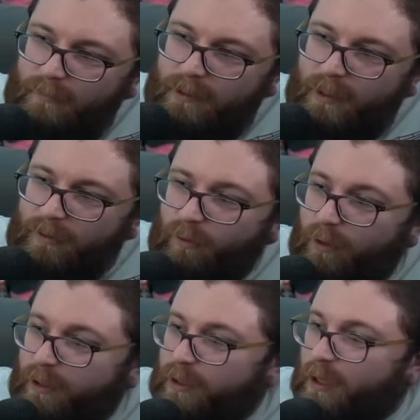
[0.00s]
It's like
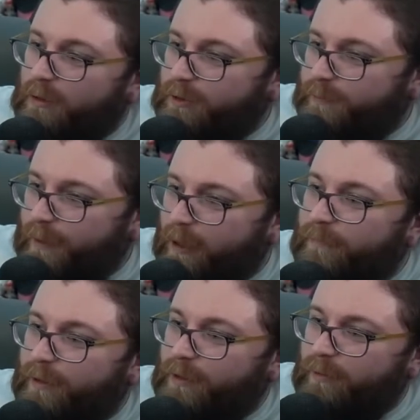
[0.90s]
$20 a pair
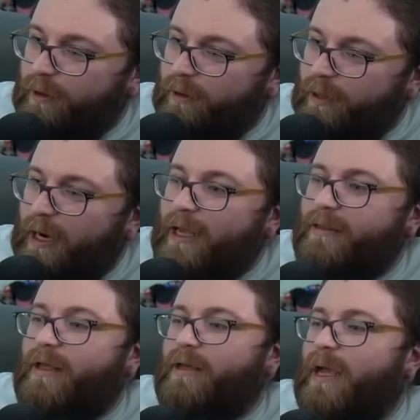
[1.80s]
of underwear. And I
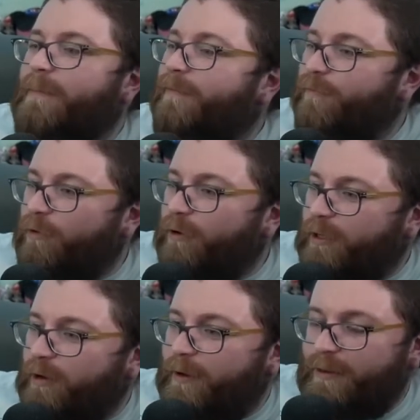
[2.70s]
think, and before,
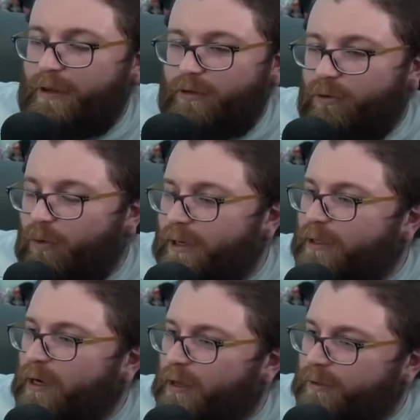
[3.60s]
I think
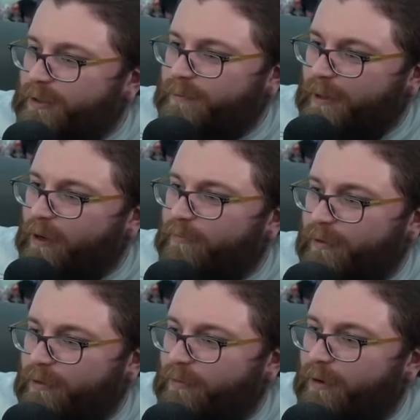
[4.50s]
$20 a pair of
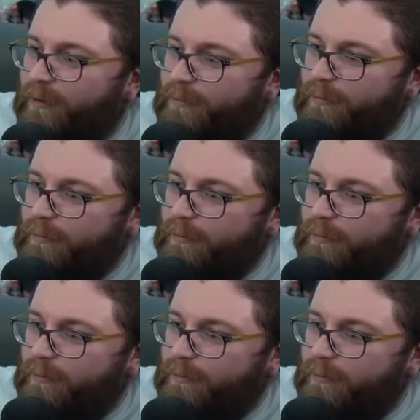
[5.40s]
underwear.